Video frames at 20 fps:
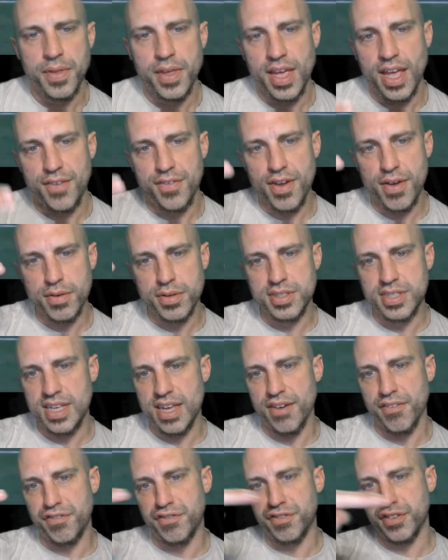If you ever see
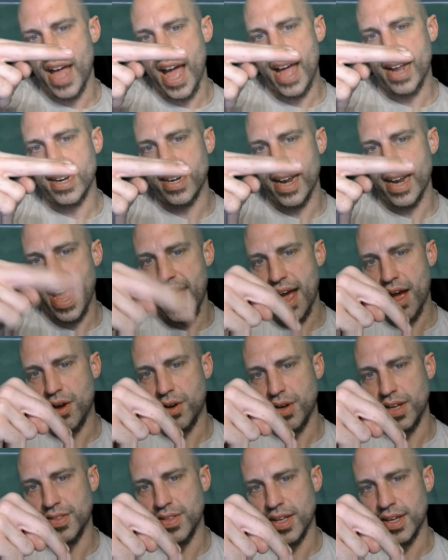it flatten out
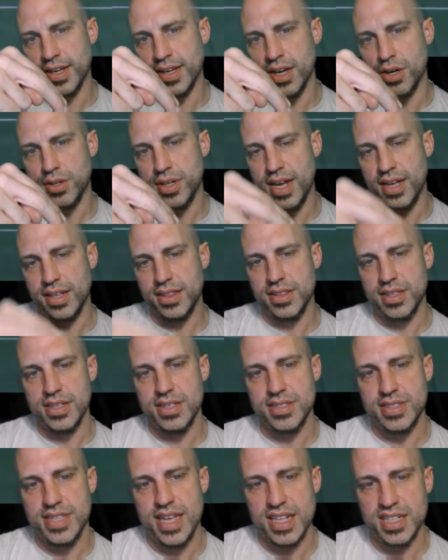and then go like this,
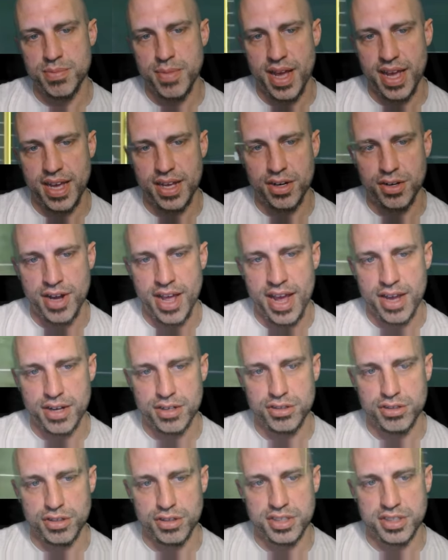that's my
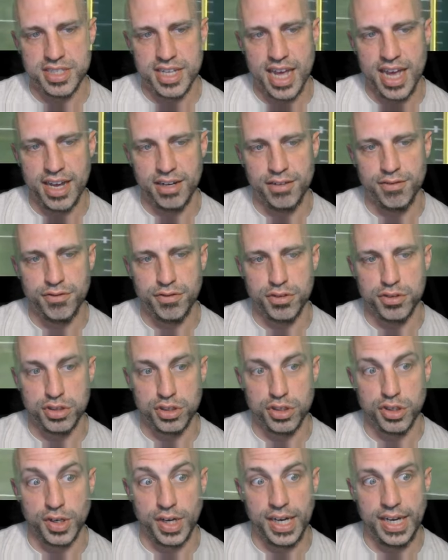international sign for
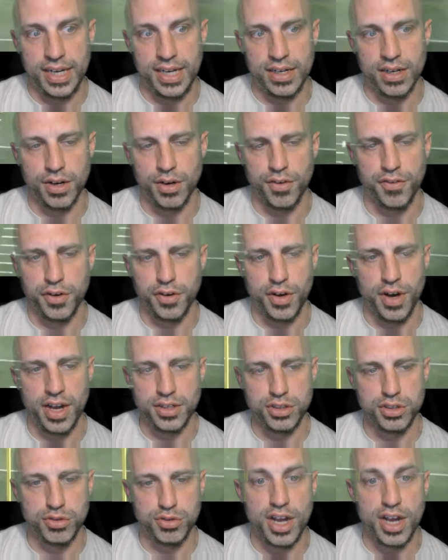screen or for a
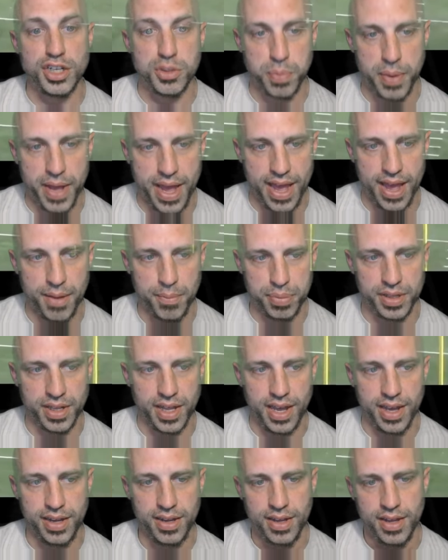stretch pat
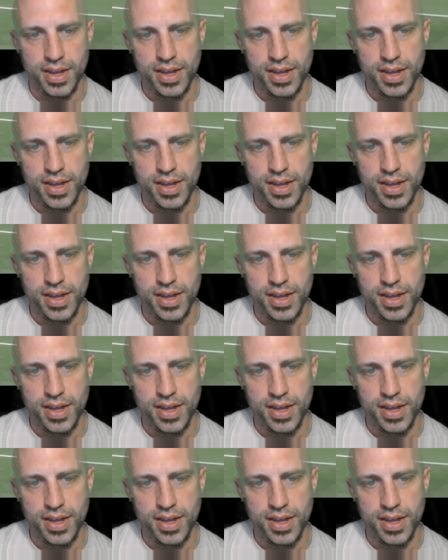play.